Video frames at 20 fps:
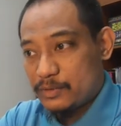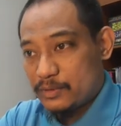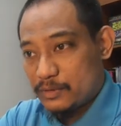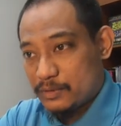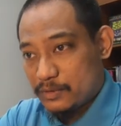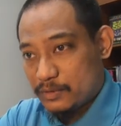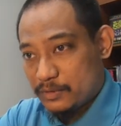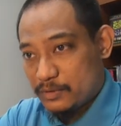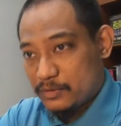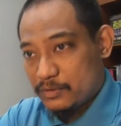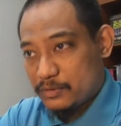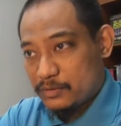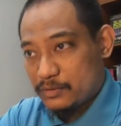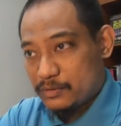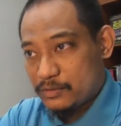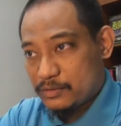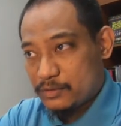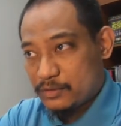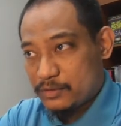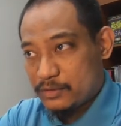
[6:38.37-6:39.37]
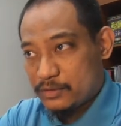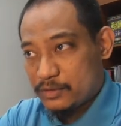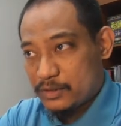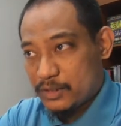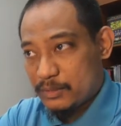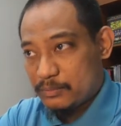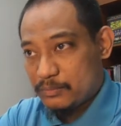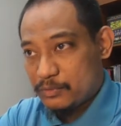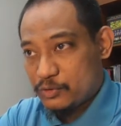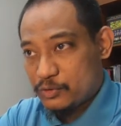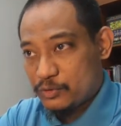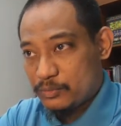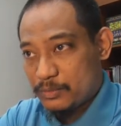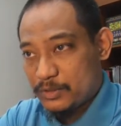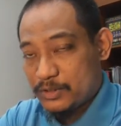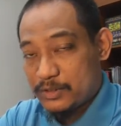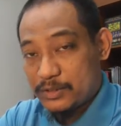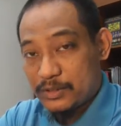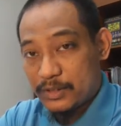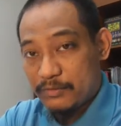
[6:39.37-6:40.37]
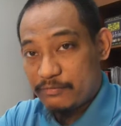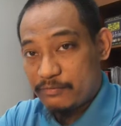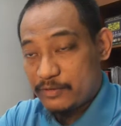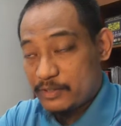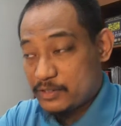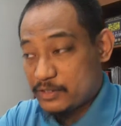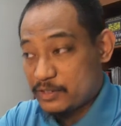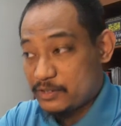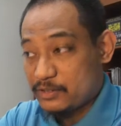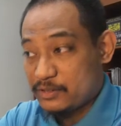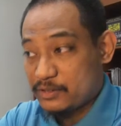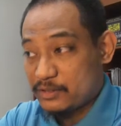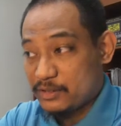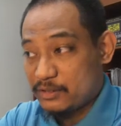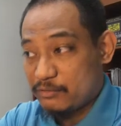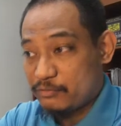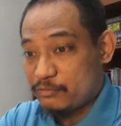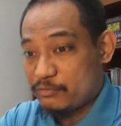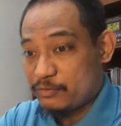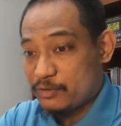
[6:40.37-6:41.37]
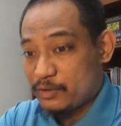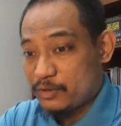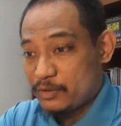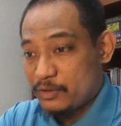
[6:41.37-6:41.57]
Because the time should be sufficient if